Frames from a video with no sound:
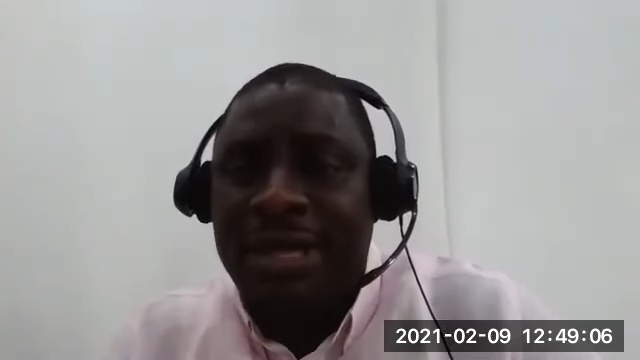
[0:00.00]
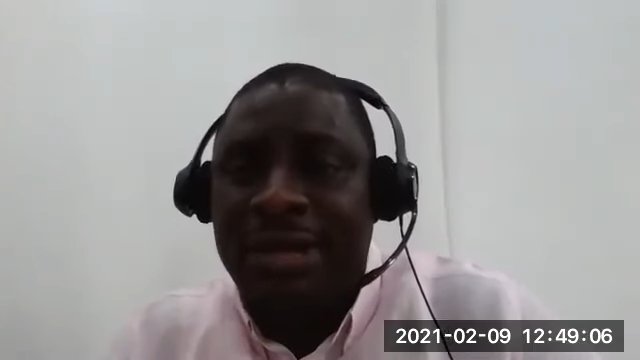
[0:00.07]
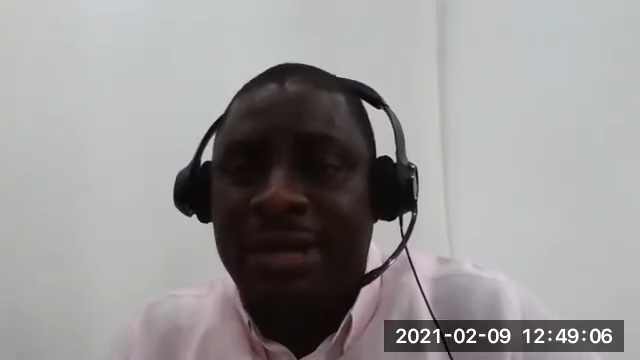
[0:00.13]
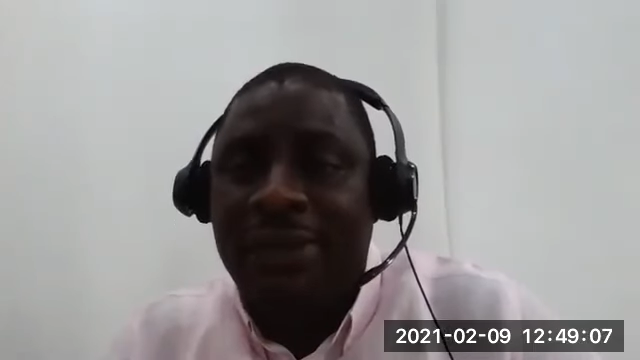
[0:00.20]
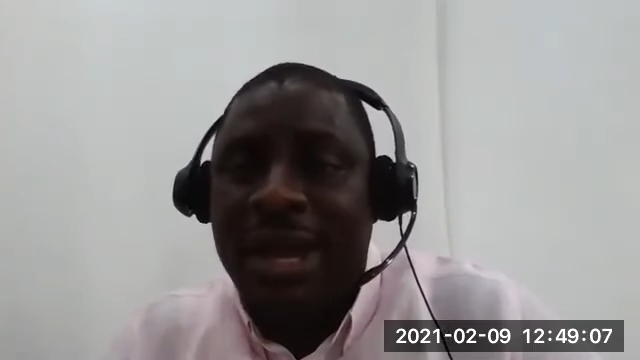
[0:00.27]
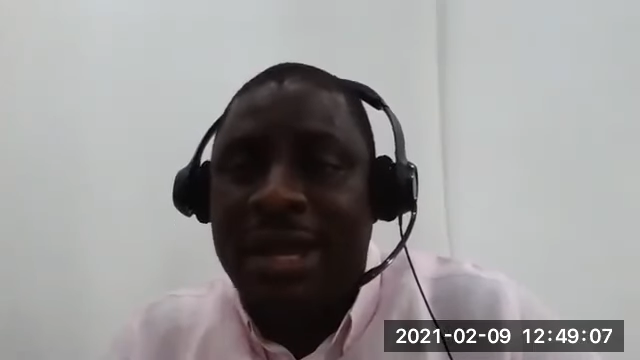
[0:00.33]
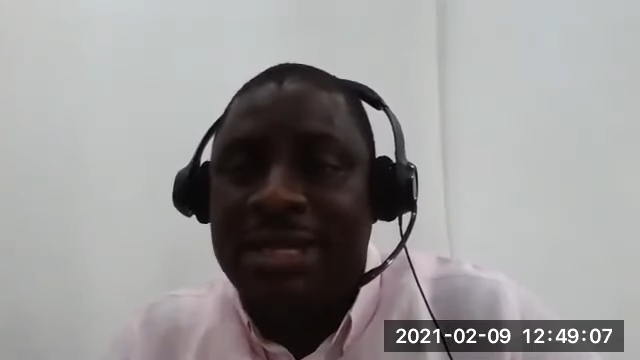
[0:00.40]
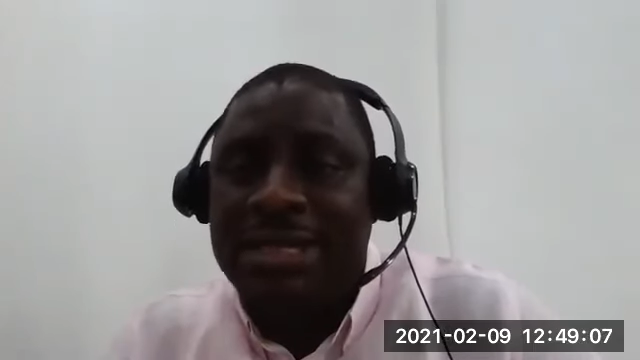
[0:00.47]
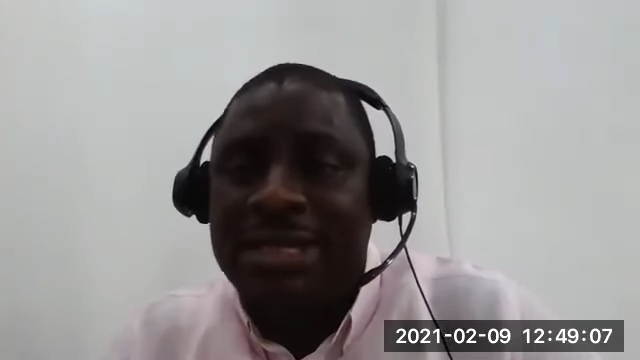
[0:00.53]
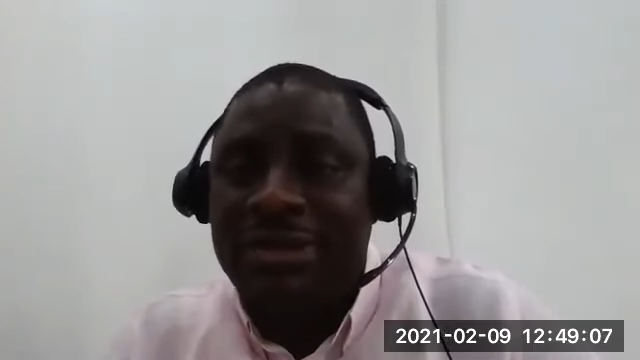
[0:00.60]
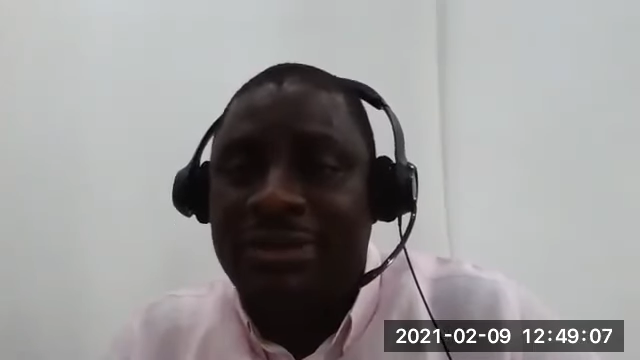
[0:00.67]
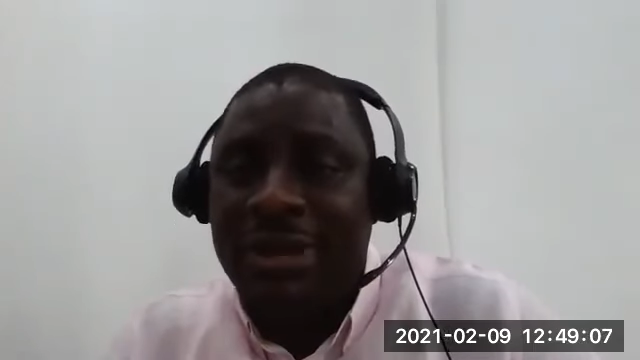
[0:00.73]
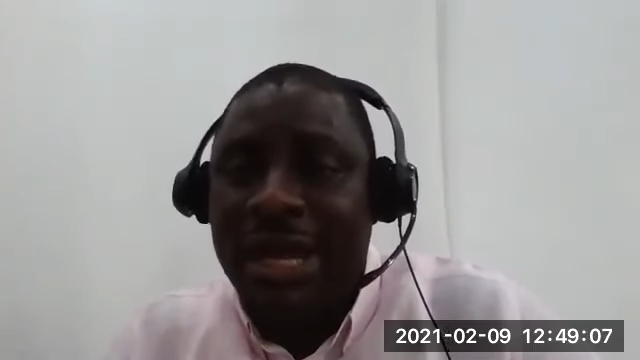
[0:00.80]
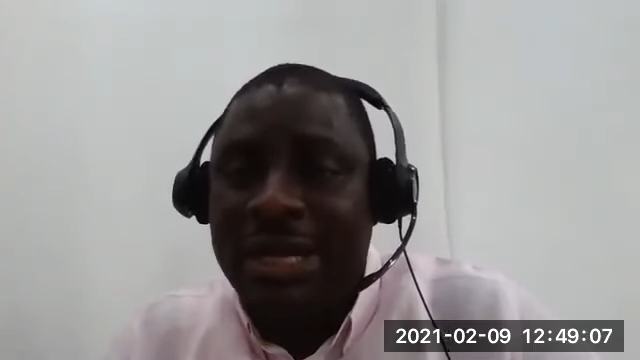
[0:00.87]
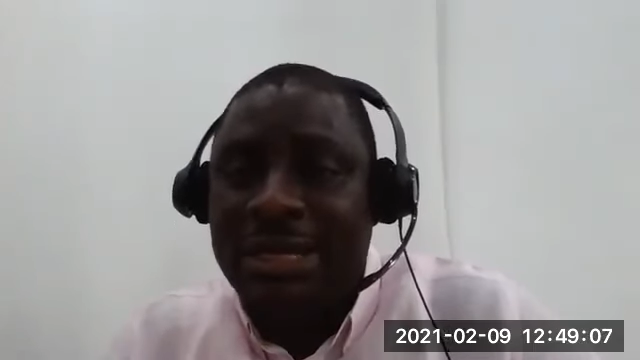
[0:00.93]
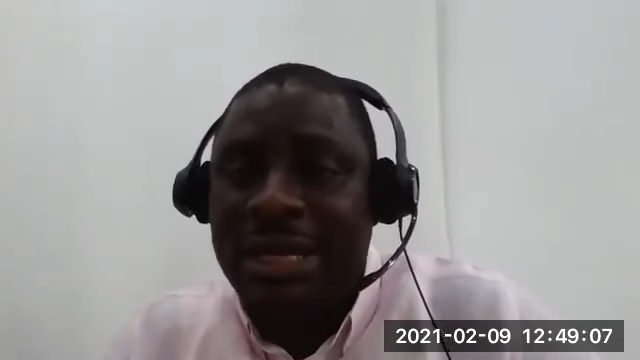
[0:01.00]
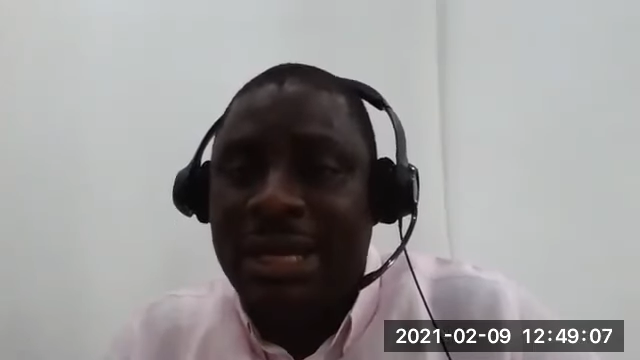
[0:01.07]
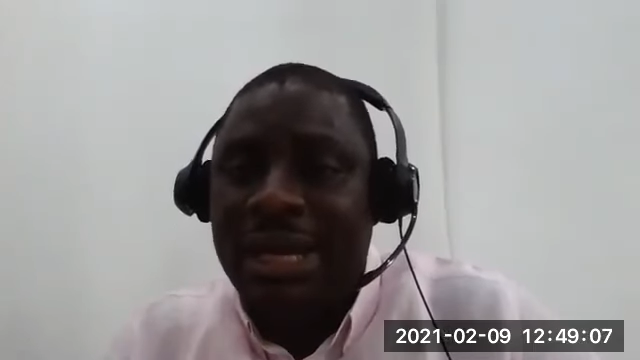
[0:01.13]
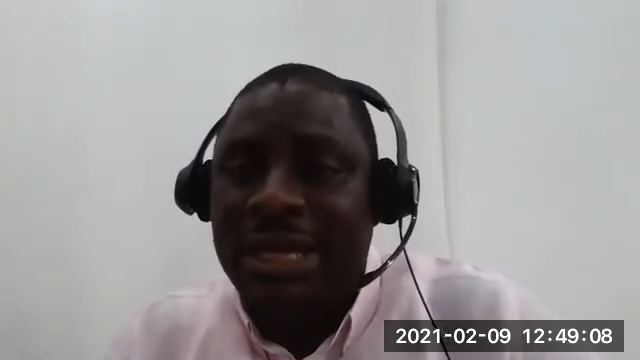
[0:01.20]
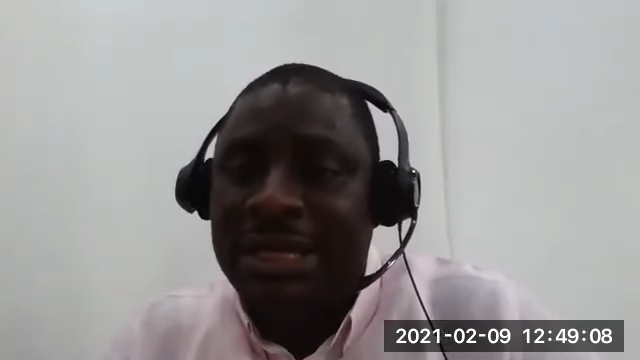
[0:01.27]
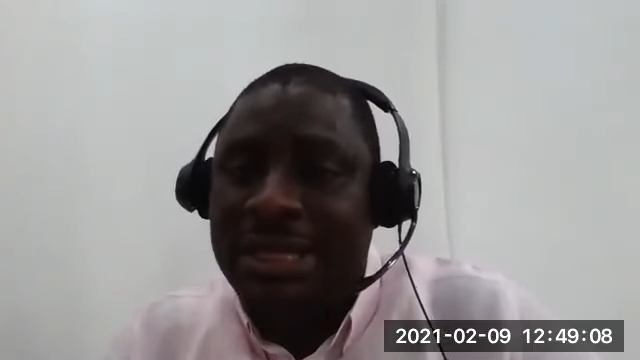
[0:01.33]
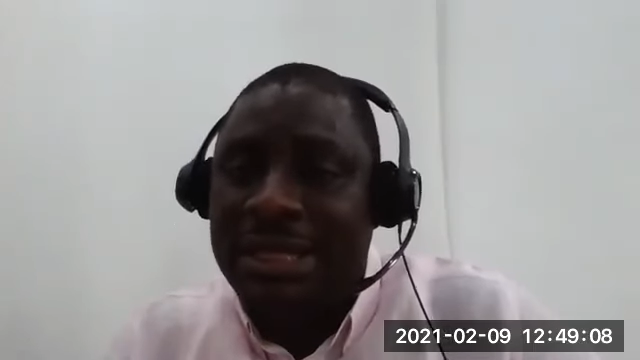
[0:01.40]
define the central idea,